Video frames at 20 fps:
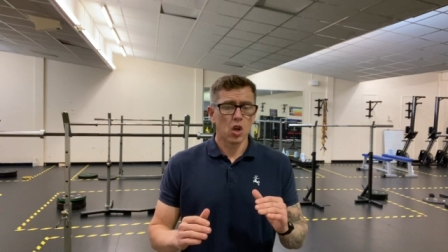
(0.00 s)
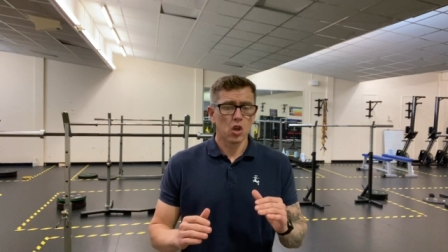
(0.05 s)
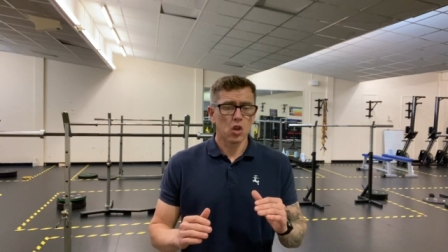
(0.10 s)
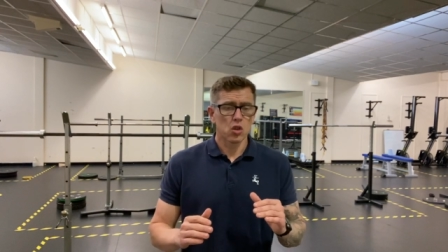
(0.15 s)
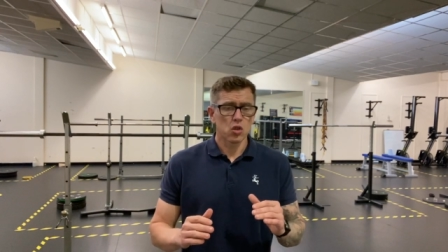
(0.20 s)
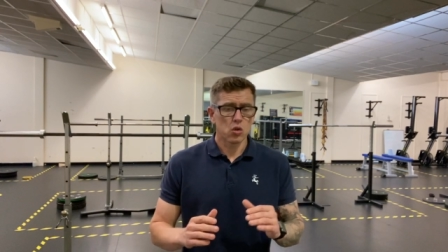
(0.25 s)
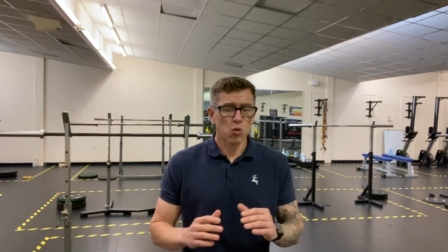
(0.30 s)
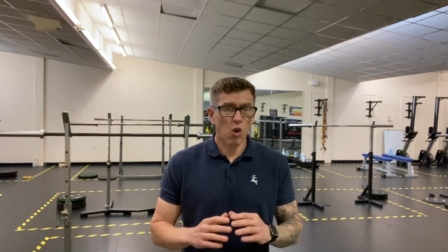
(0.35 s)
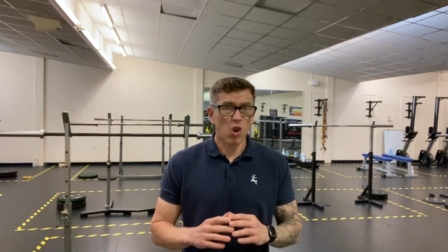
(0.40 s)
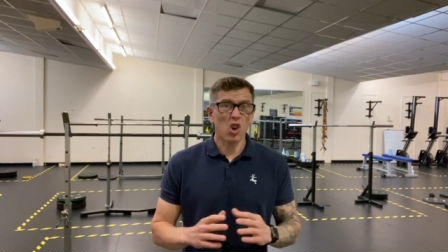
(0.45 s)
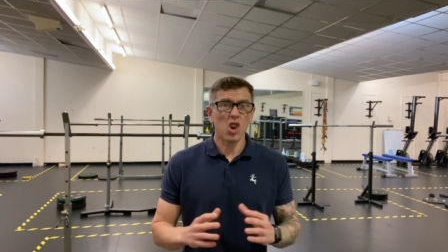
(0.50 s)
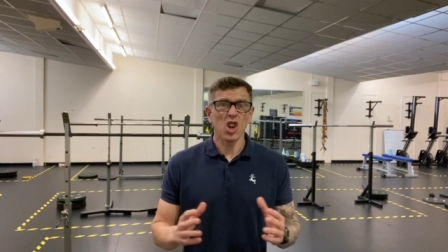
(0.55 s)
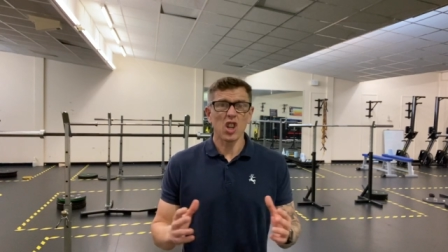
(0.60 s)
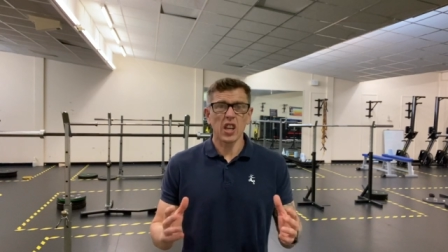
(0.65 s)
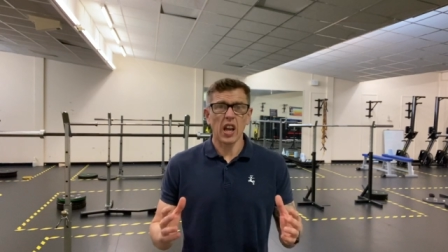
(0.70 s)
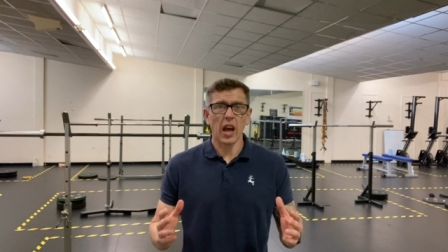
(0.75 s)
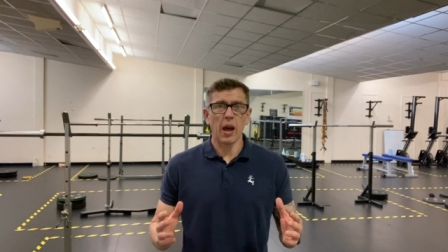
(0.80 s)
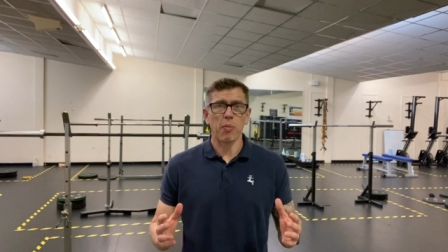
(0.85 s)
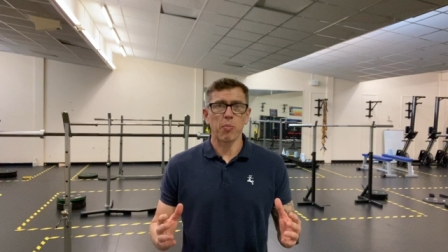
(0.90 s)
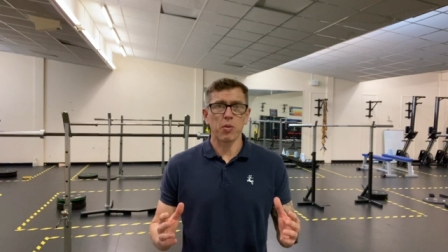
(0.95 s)
So what could
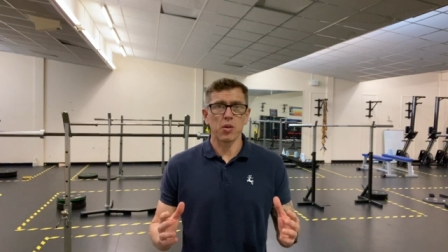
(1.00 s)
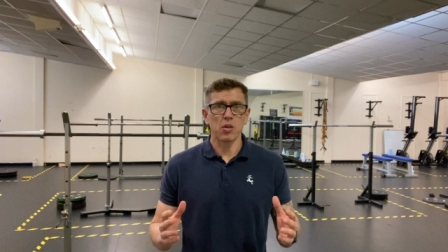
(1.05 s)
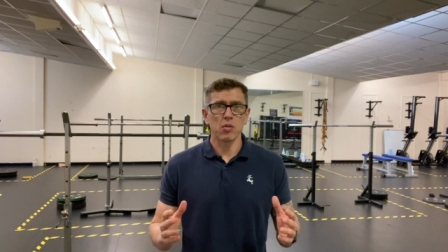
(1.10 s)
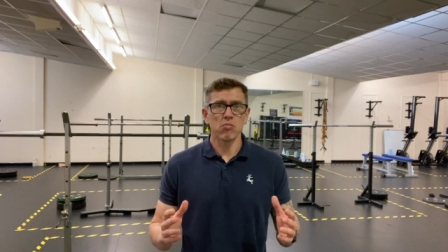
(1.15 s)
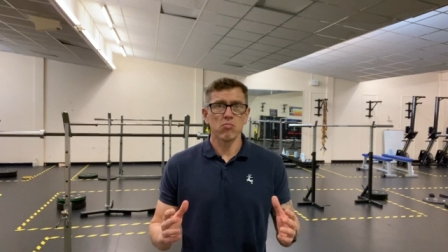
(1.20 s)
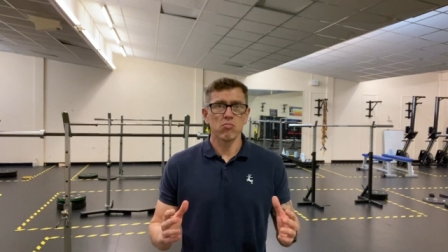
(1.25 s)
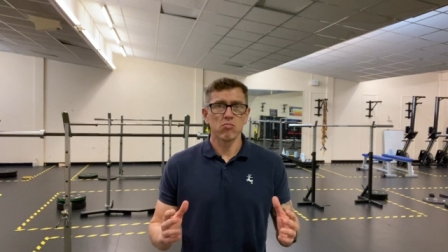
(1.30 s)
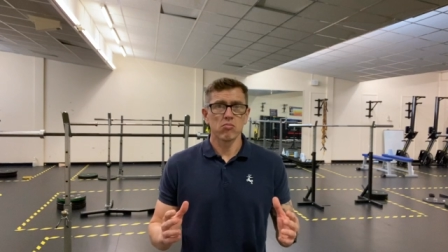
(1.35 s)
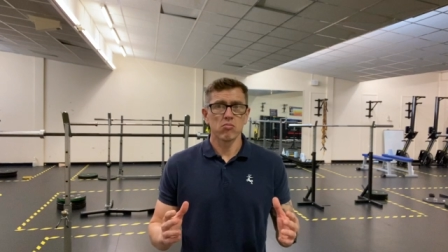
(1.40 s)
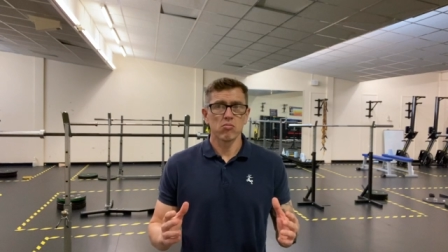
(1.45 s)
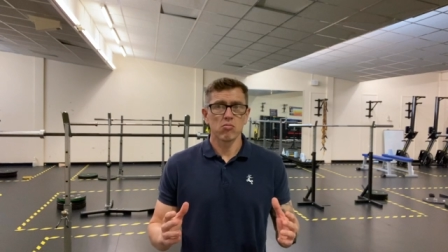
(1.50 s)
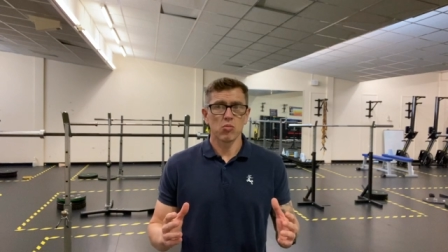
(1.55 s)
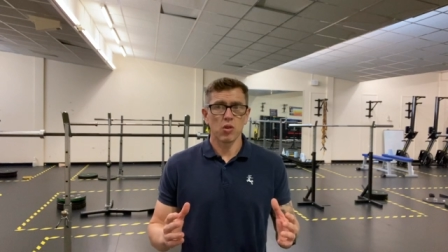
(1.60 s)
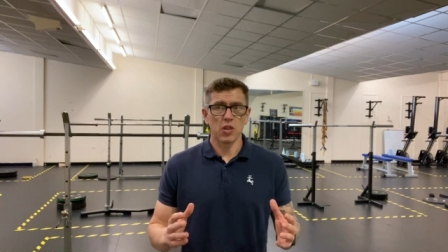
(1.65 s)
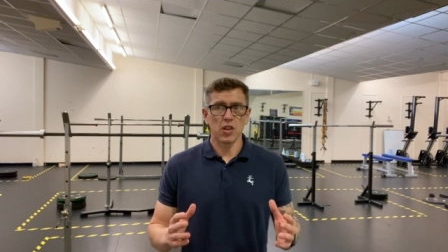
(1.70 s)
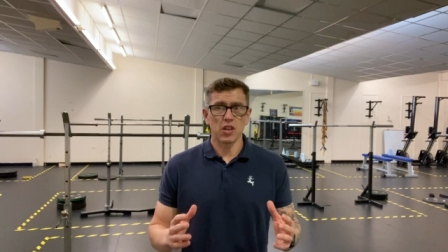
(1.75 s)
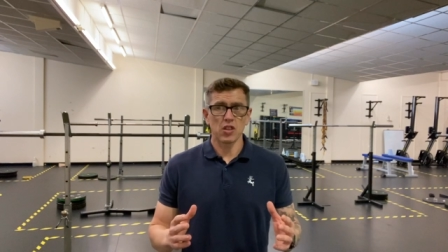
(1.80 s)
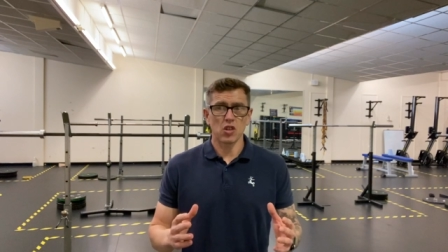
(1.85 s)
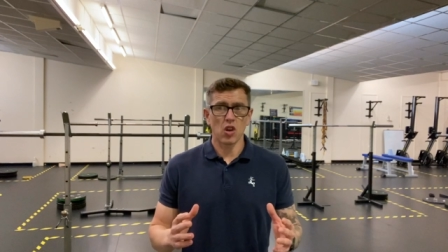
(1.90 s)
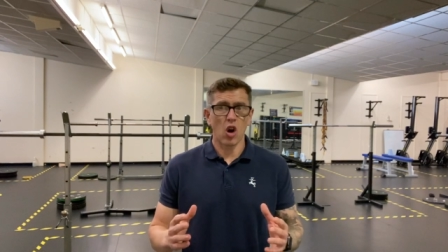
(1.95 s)
happen with
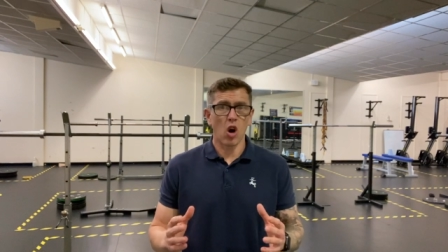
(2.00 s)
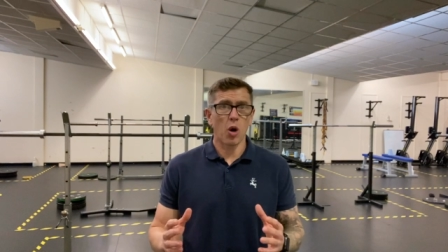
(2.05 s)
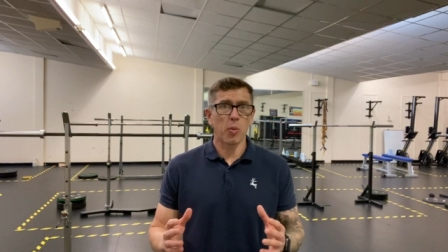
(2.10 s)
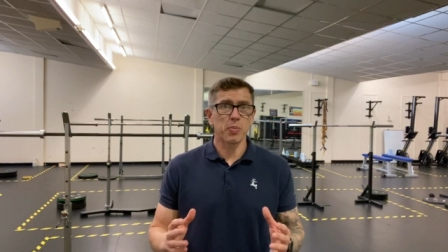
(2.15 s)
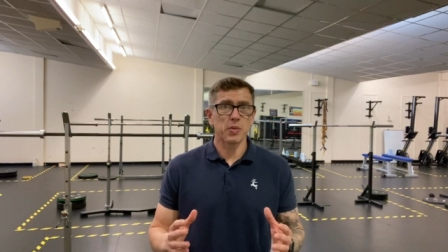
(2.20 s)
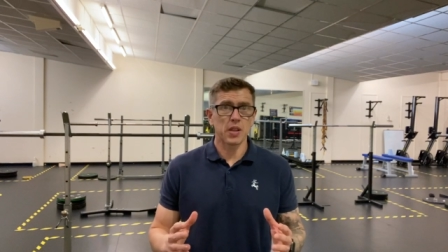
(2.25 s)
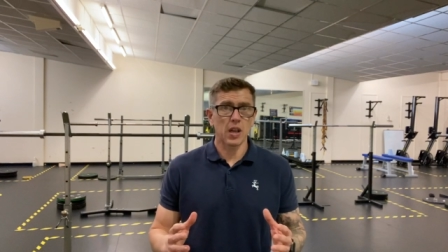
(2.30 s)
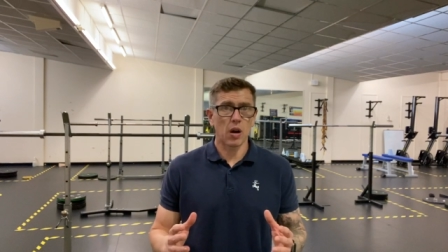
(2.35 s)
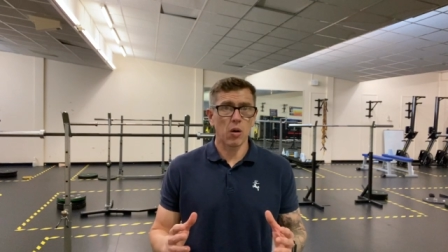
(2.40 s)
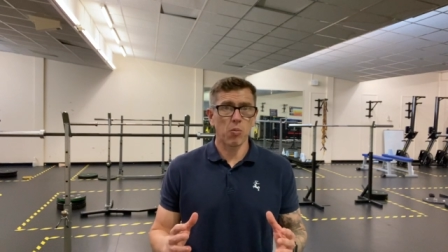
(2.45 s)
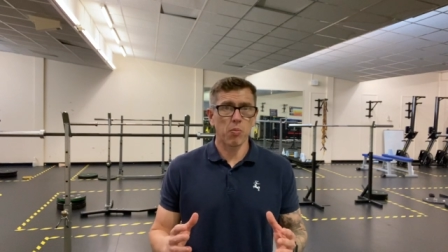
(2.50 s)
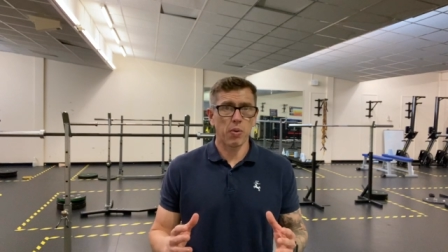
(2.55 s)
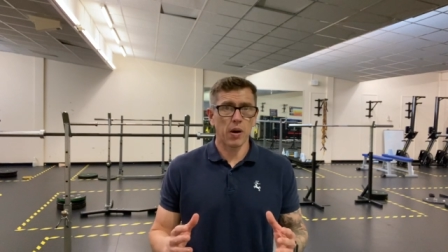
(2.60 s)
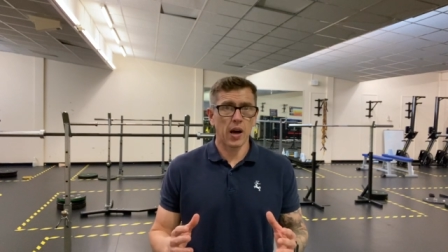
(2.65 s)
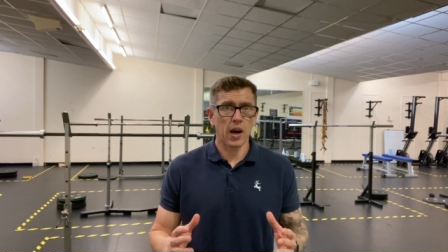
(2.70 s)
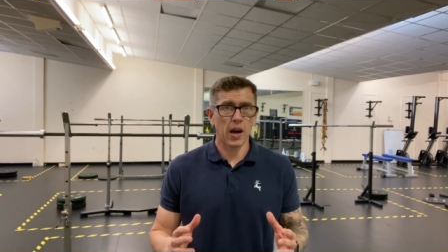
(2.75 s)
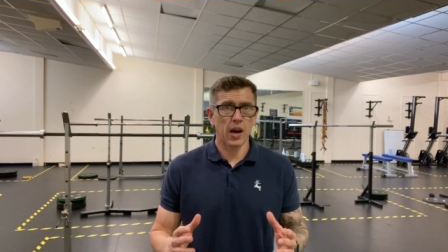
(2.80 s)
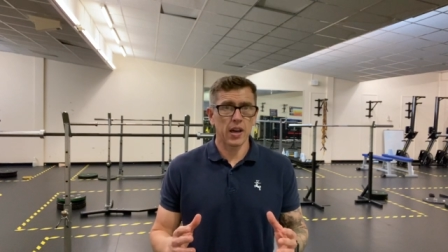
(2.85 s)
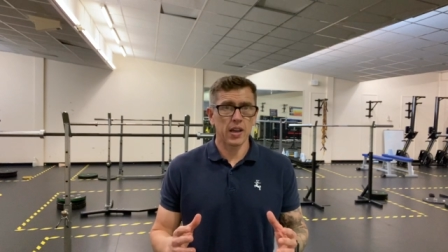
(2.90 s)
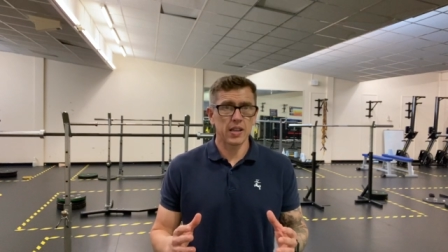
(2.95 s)
this opt-out
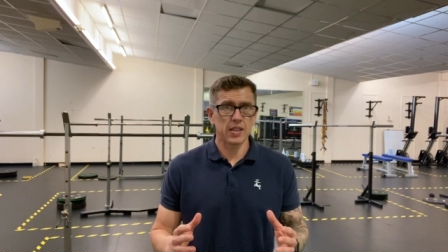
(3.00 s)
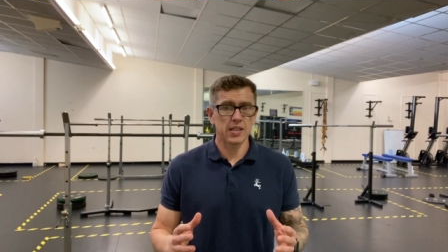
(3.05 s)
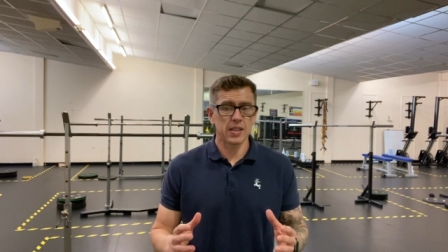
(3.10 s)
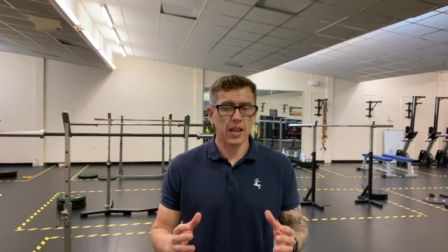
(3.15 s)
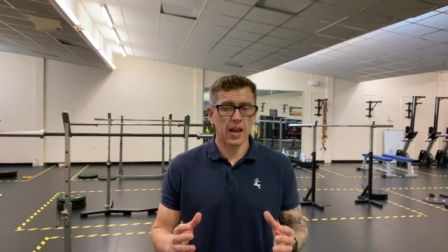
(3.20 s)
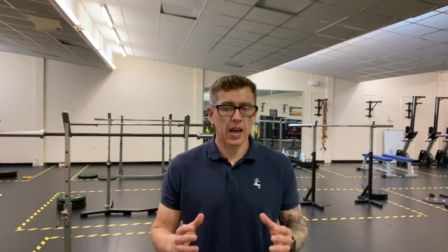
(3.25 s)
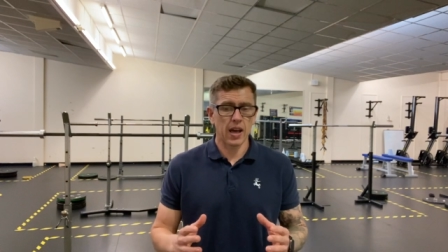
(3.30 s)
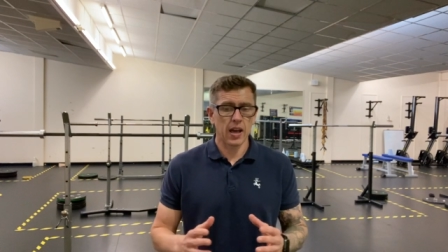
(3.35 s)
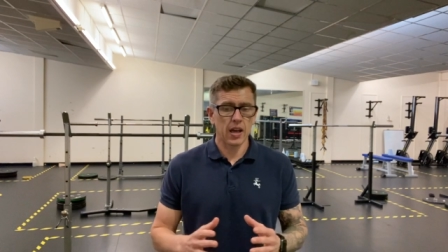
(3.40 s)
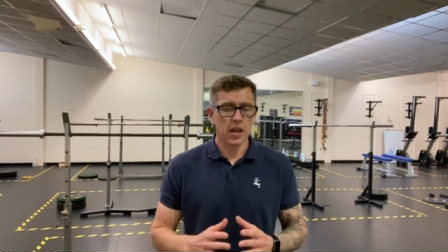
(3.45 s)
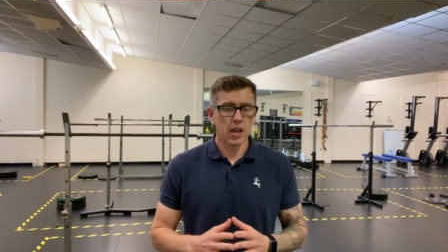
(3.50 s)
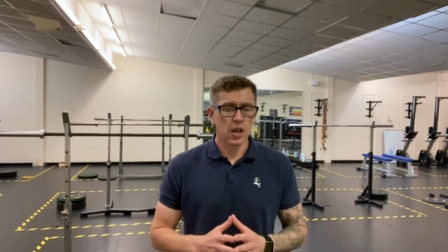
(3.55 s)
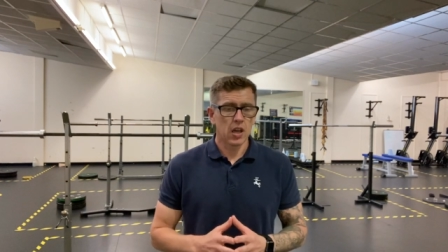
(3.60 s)
part is that,